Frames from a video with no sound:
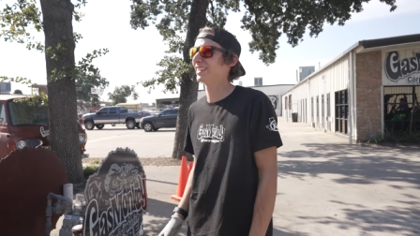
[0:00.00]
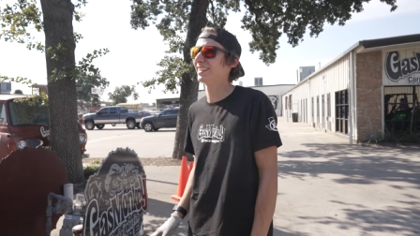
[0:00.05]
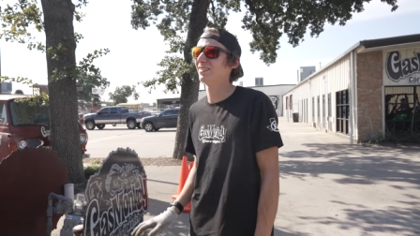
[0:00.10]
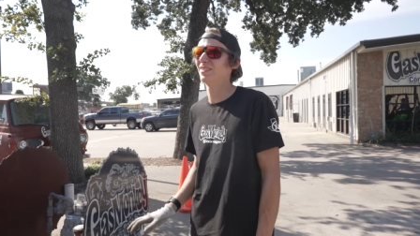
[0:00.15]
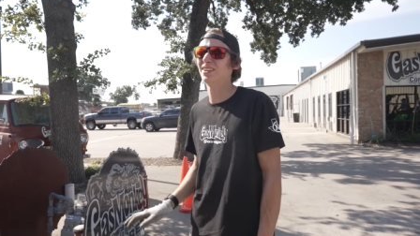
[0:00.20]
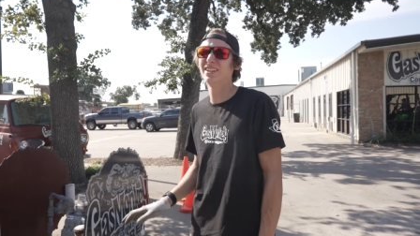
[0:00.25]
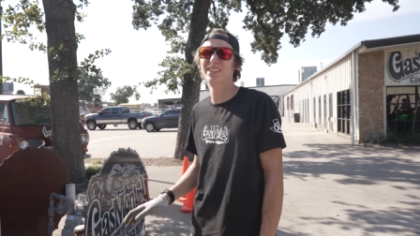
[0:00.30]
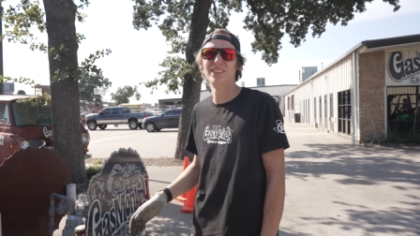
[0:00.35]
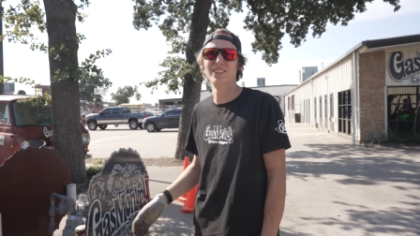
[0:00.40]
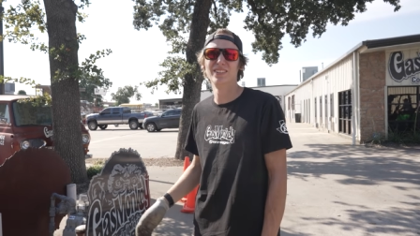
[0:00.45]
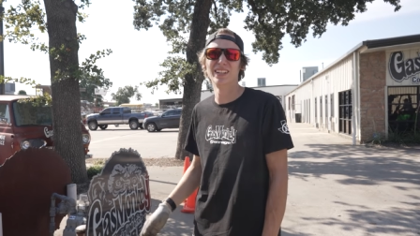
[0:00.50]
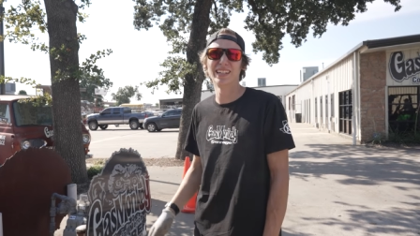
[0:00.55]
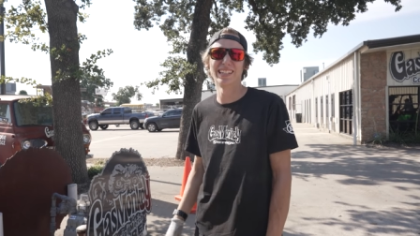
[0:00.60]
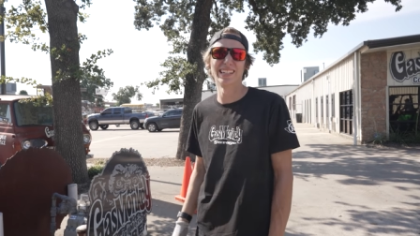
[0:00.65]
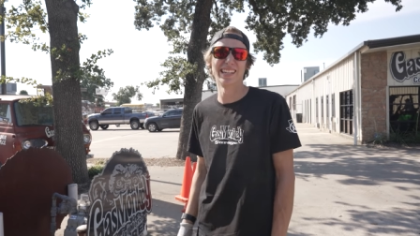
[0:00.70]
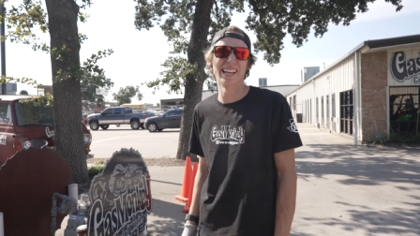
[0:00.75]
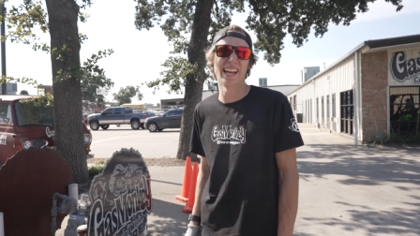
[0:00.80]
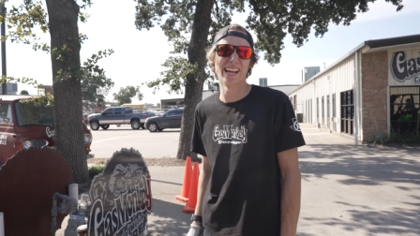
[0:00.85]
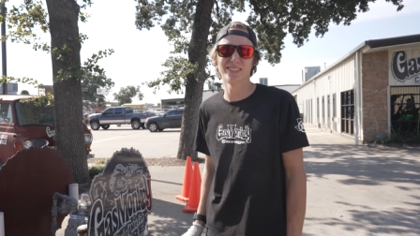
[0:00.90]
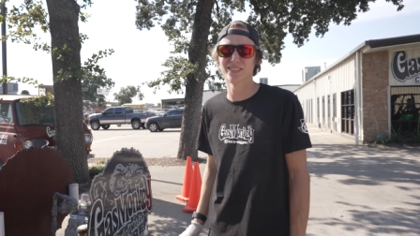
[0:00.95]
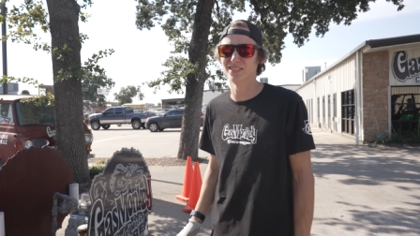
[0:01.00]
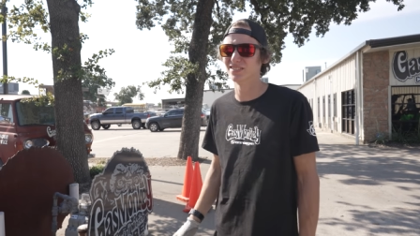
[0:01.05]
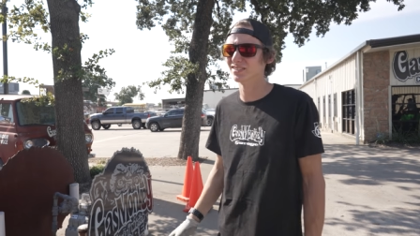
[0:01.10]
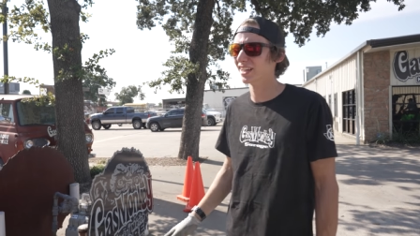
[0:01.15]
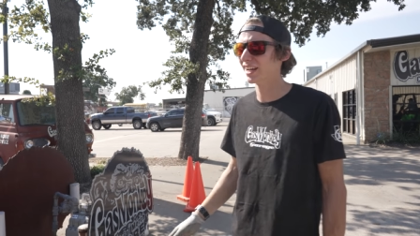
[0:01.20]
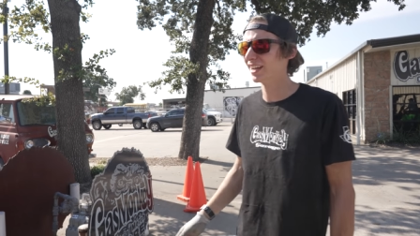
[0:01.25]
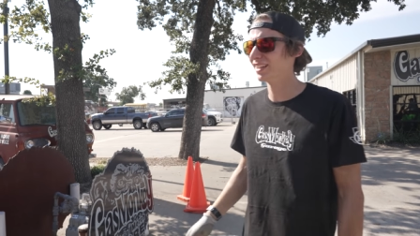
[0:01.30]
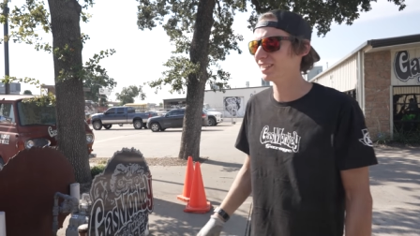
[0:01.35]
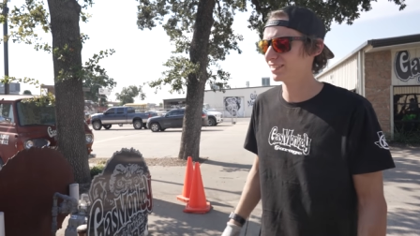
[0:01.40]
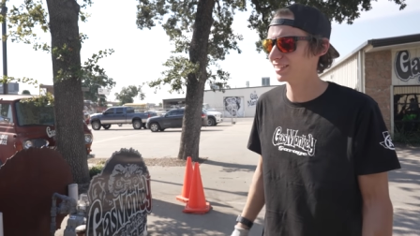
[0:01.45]
they want to do like a gasser
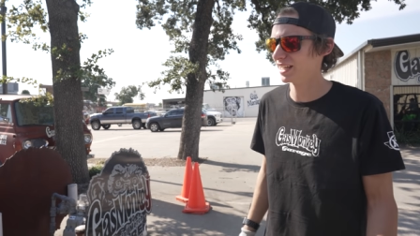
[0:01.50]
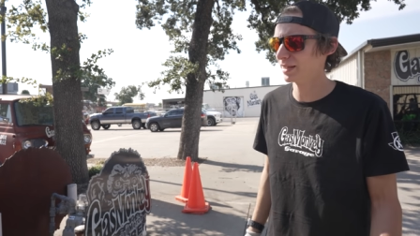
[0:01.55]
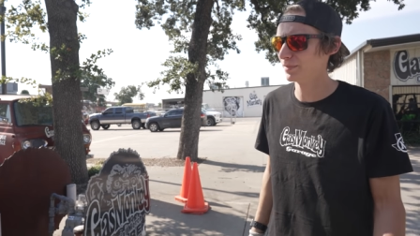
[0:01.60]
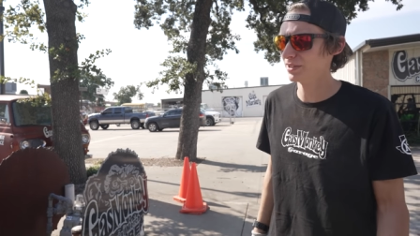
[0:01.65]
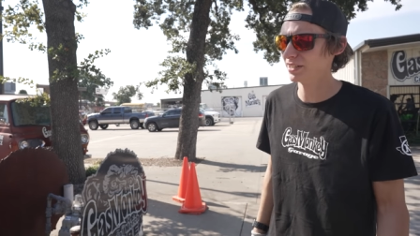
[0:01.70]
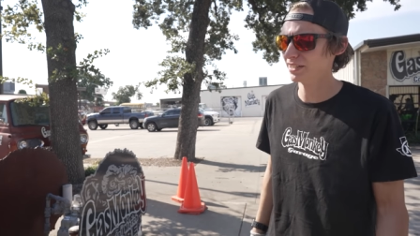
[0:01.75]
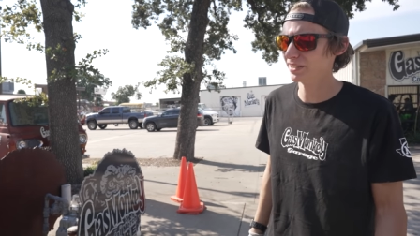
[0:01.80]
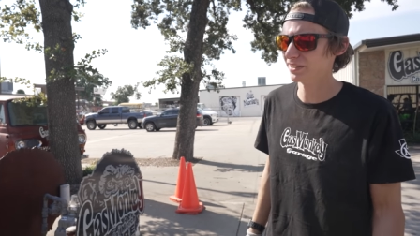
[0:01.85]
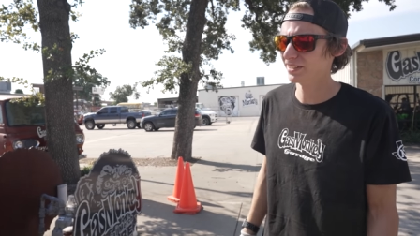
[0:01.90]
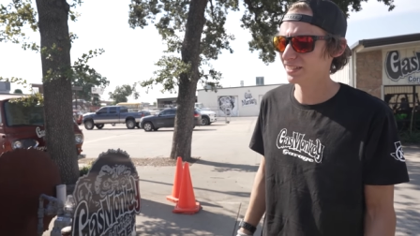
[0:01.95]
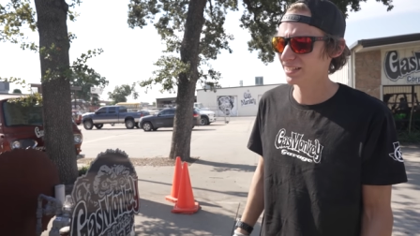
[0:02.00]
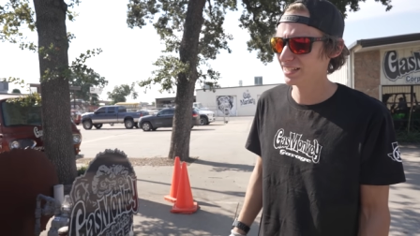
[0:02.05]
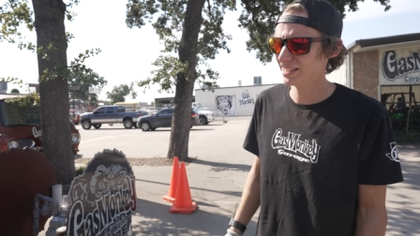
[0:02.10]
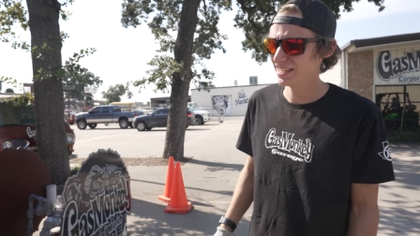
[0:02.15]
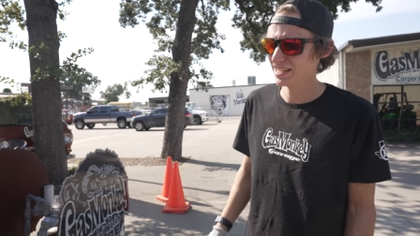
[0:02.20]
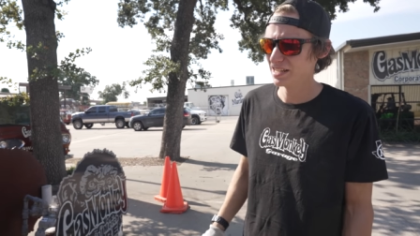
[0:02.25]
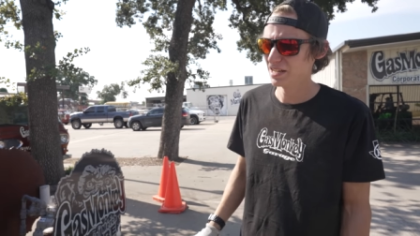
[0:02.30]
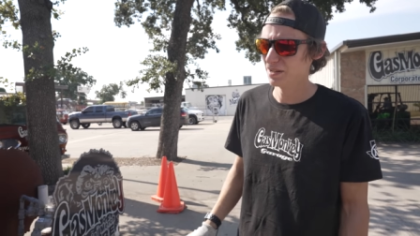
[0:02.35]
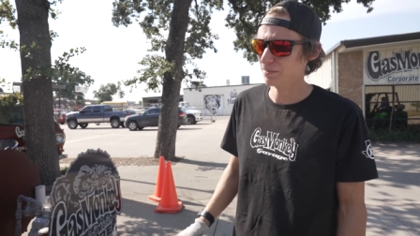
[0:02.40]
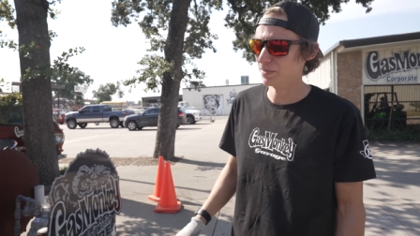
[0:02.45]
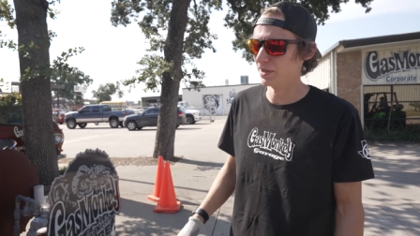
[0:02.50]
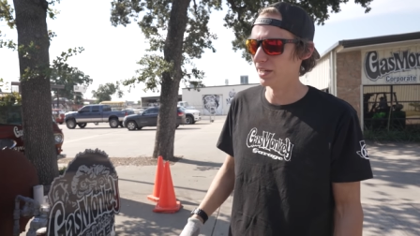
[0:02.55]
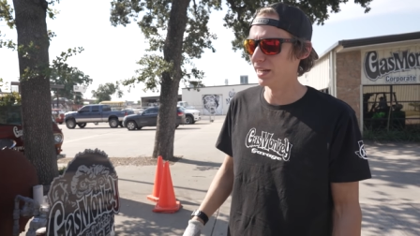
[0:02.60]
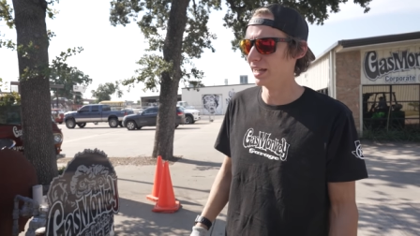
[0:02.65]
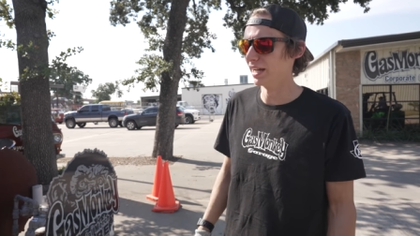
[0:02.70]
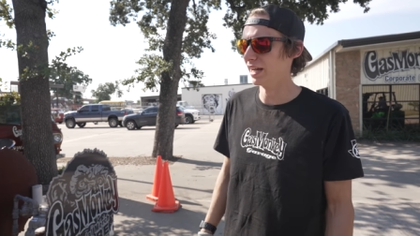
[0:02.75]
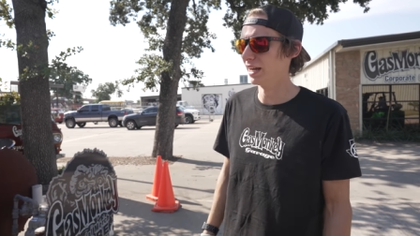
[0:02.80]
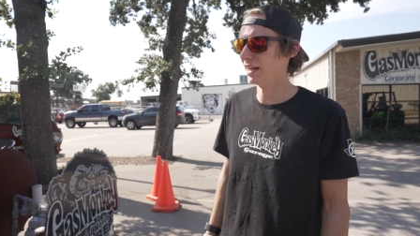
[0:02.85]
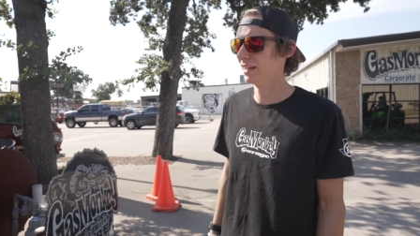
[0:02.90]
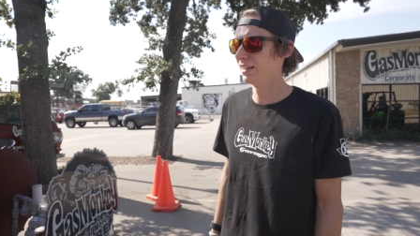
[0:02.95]
type, type deal. But
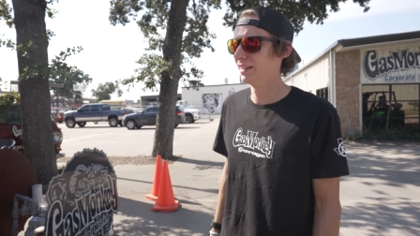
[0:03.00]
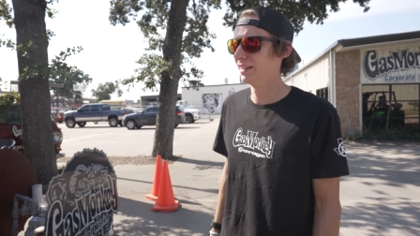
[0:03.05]
uh,